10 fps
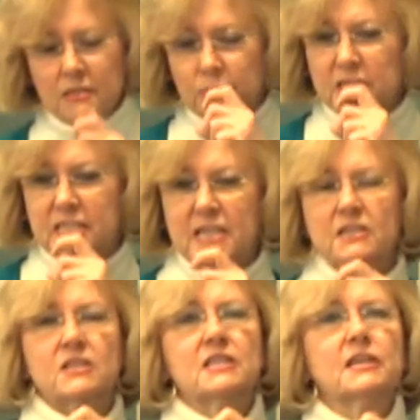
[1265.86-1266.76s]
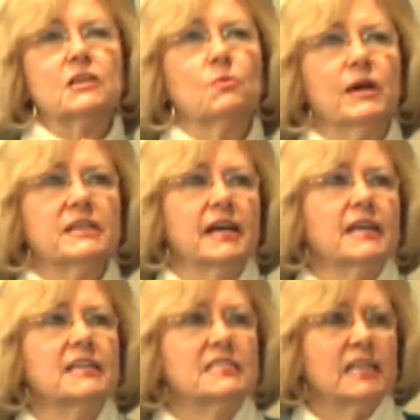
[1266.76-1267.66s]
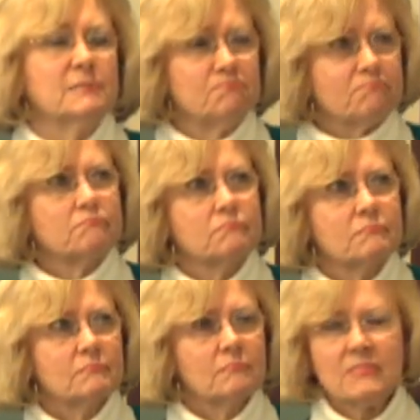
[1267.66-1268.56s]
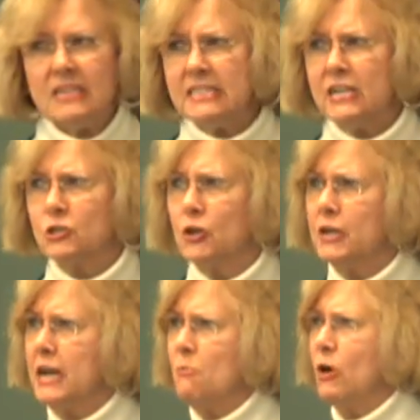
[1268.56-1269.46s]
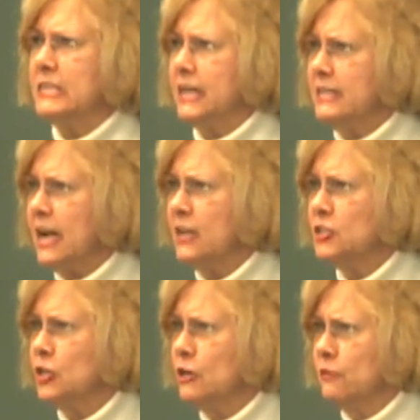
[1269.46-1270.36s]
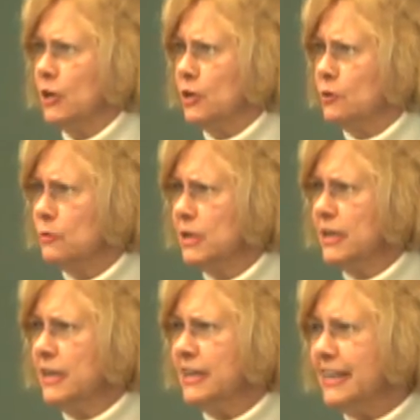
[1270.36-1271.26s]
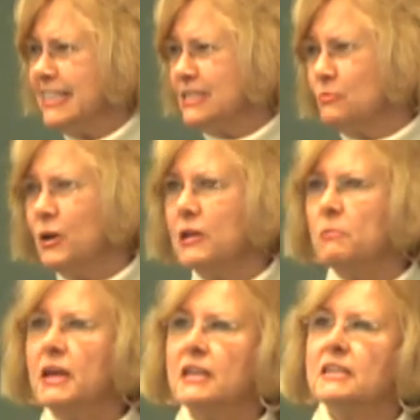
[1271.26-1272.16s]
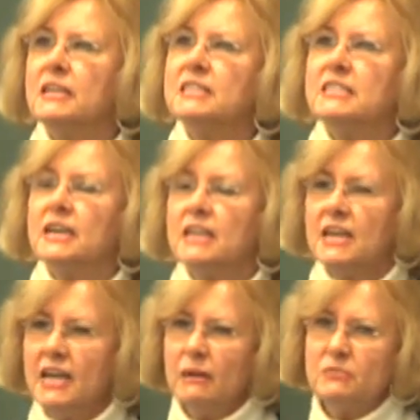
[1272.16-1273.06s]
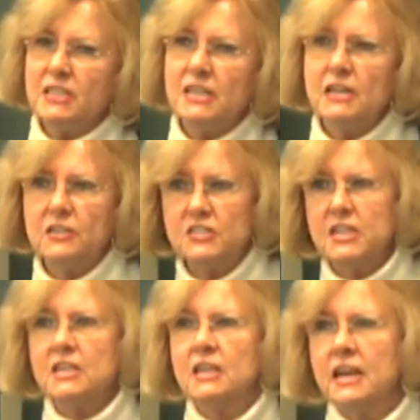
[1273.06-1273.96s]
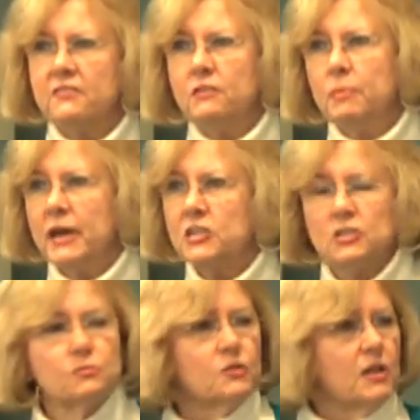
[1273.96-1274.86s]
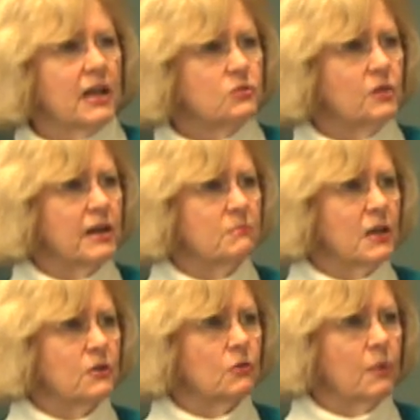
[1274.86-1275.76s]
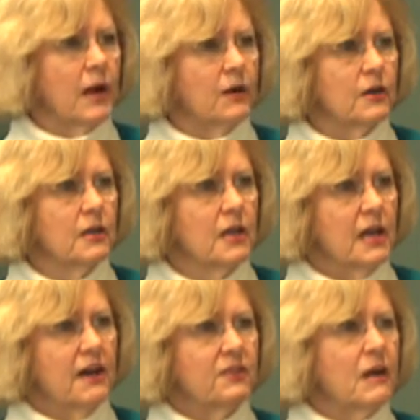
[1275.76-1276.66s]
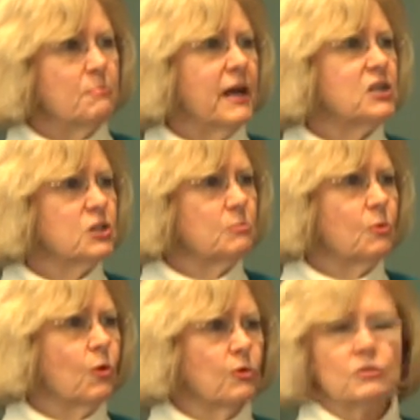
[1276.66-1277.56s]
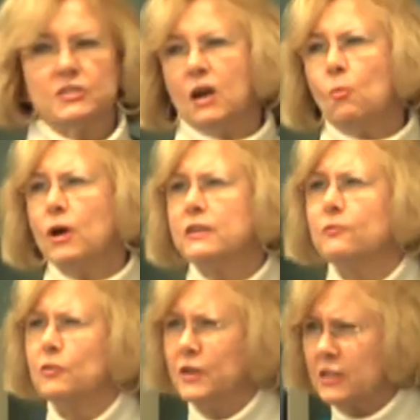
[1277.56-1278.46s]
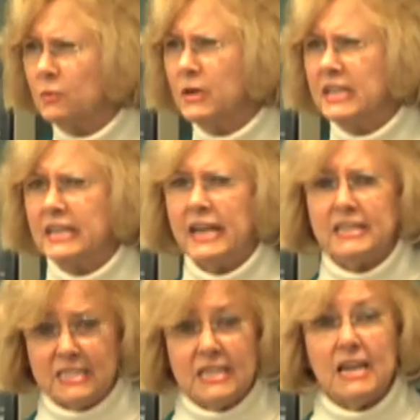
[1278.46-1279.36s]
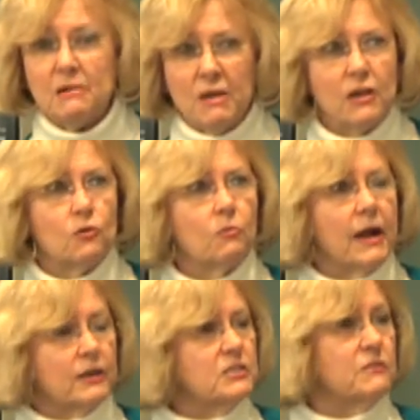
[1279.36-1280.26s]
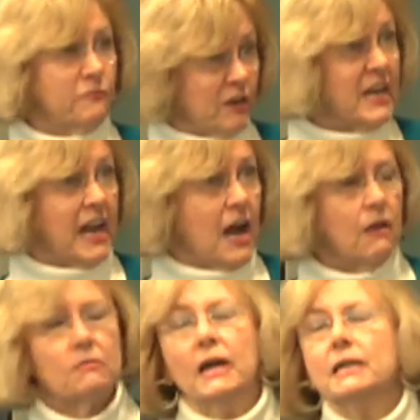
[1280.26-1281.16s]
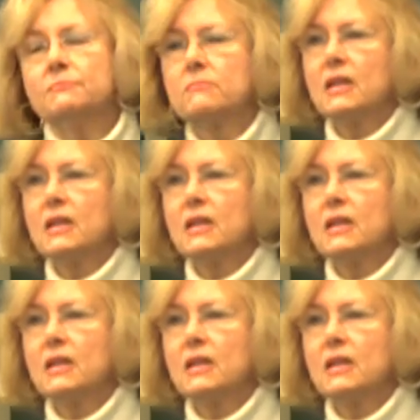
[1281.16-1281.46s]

was sitting in the clinic one day and he said, Dr. Early, I'm on mm-hmm. technology overload. And I said, what do you mean? And he said, I'm sitting here seeing 11 patients with electronic medical record. I've got patient portals, that wonderful thing that we can now see our medical records and freak out, right?